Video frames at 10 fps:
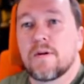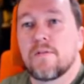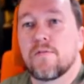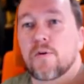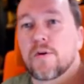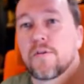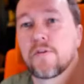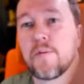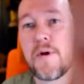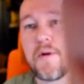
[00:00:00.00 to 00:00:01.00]
Focus,
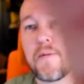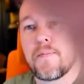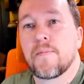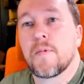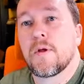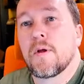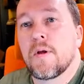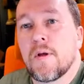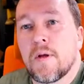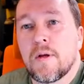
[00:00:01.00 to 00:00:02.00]
come on.
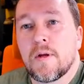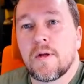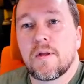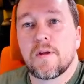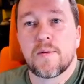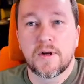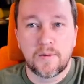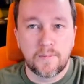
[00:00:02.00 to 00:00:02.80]
There we go.